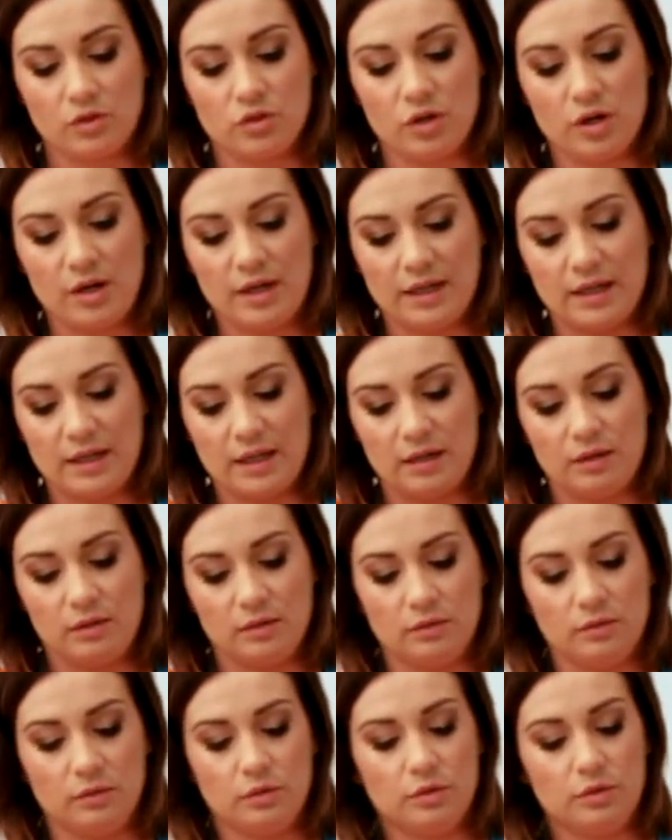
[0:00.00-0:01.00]
Try and get
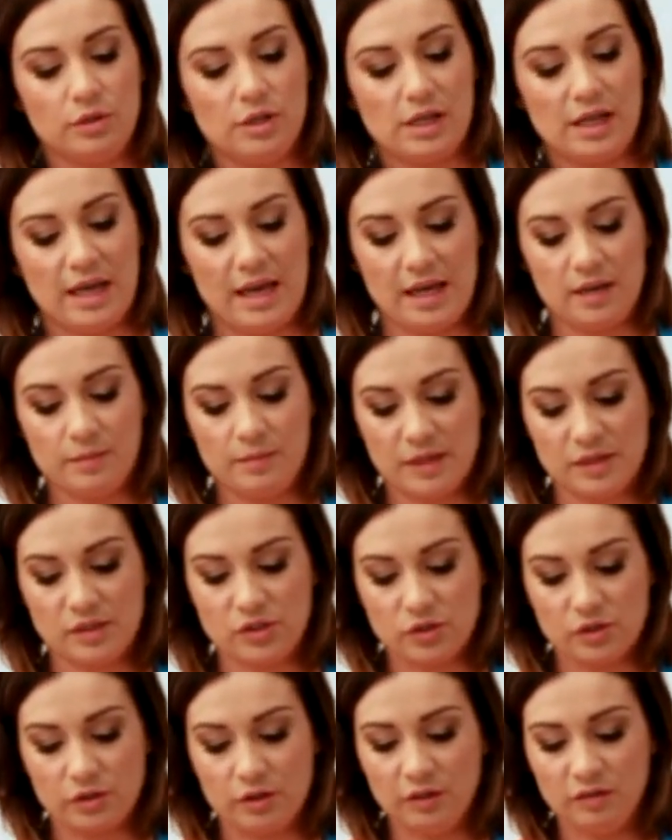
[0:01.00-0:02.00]
all your cake
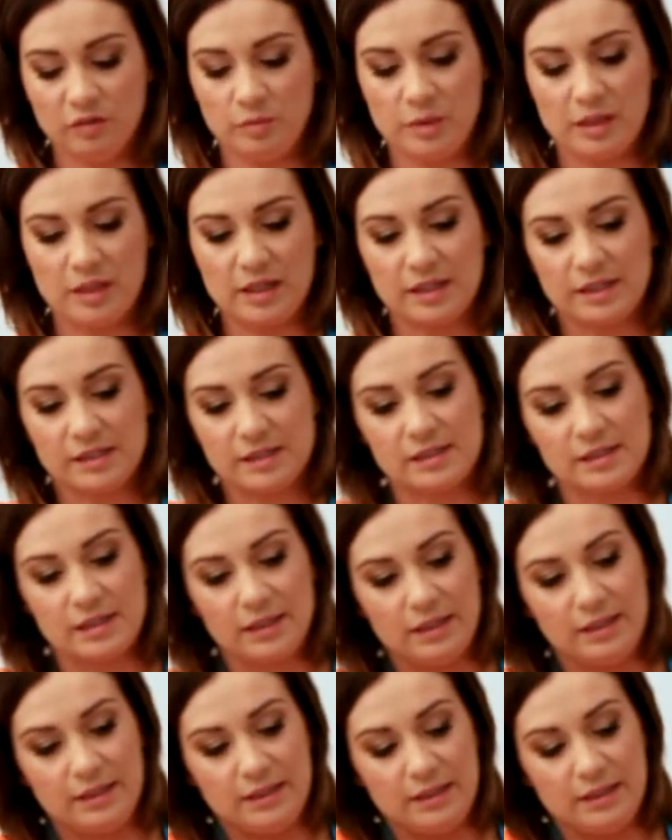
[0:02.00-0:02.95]
mixture off because